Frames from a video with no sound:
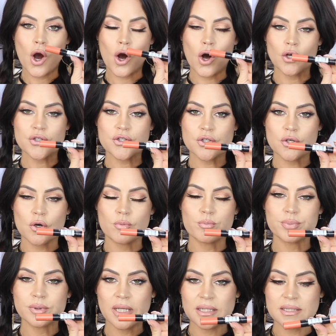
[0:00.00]

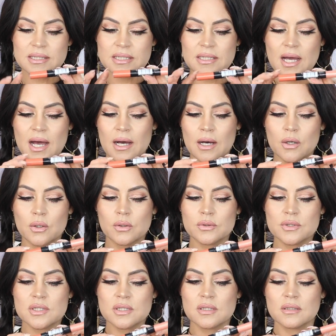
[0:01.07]
also blended
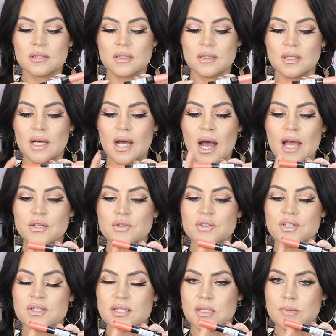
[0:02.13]
out, I
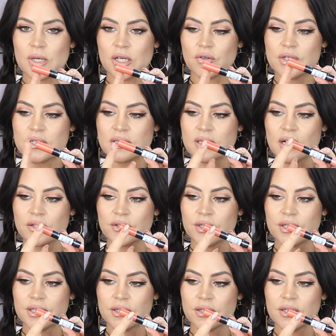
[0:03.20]
used this as my crease color
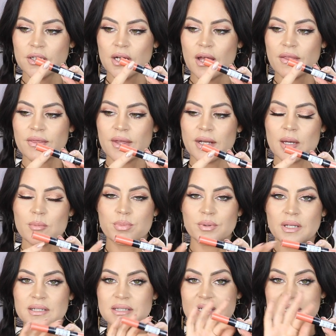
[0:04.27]
here, and then I
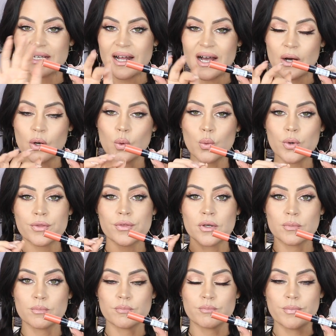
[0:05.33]
blended it out with
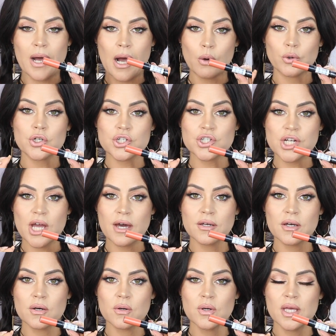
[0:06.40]
a powder
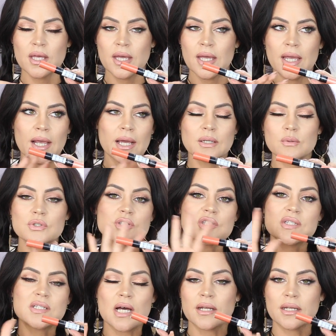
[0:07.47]
shadow, and it was
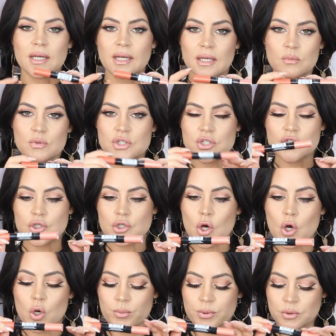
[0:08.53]
stunning. It was
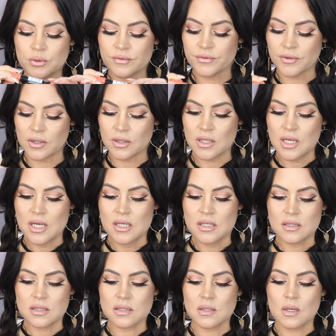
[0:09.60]
so beautiful.
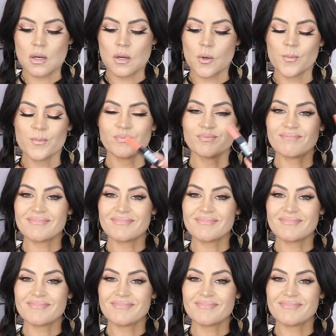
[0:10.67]
So